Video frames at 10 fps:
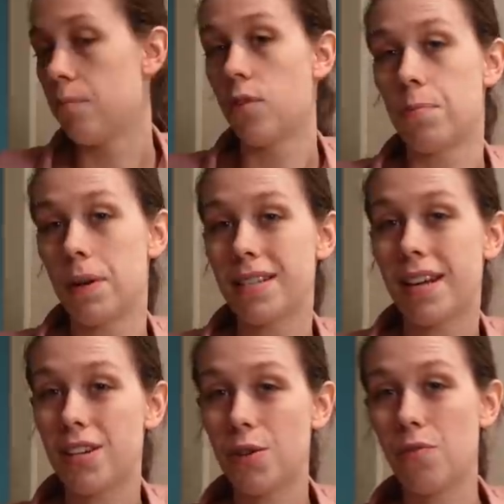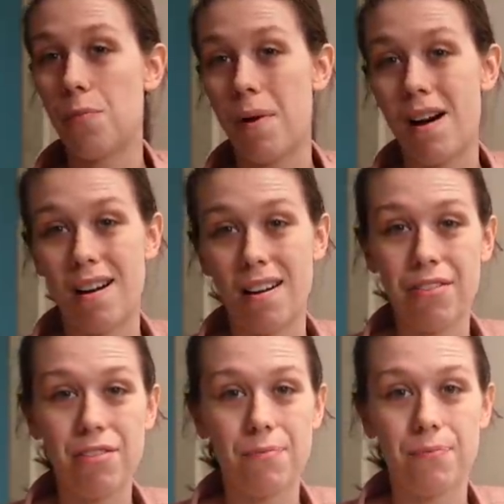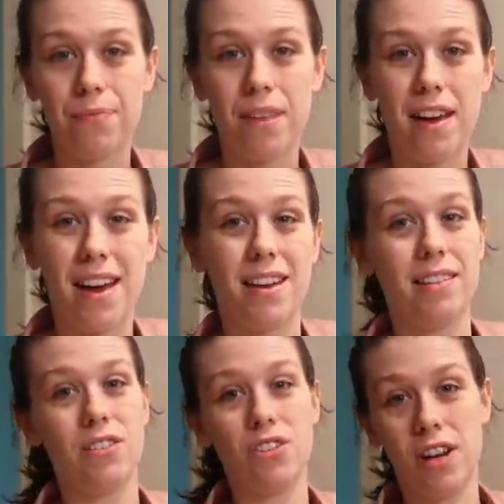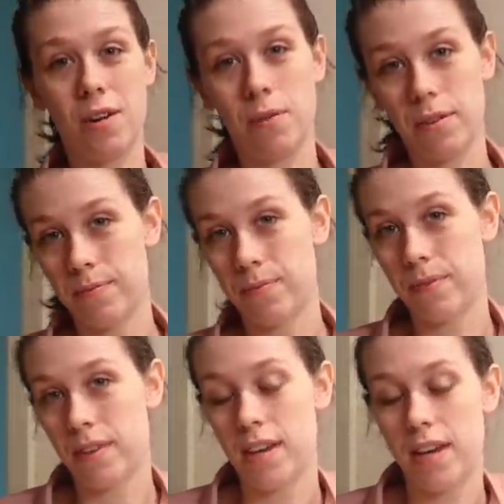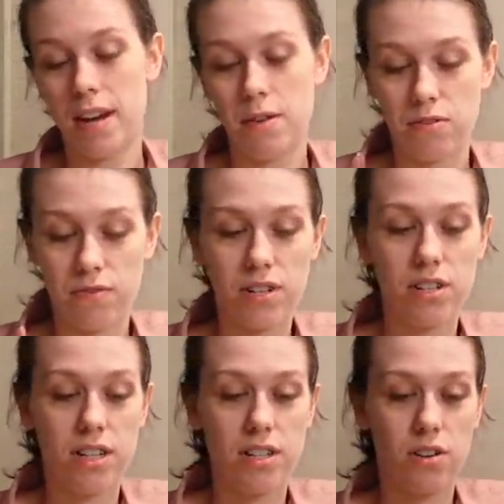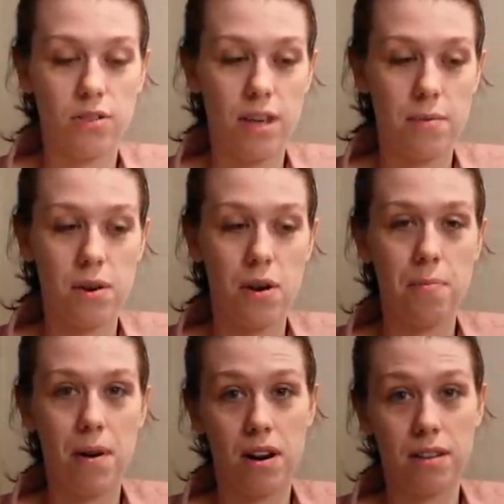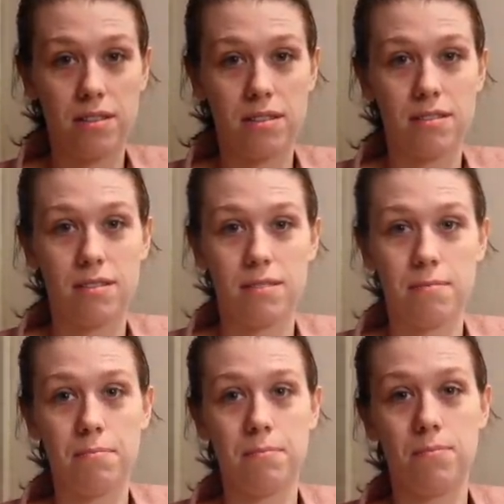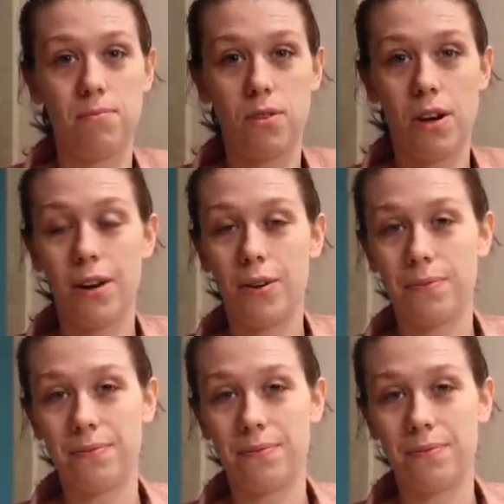On the plus side, I do have a bath and a shower, and I was originally told there were no baths, so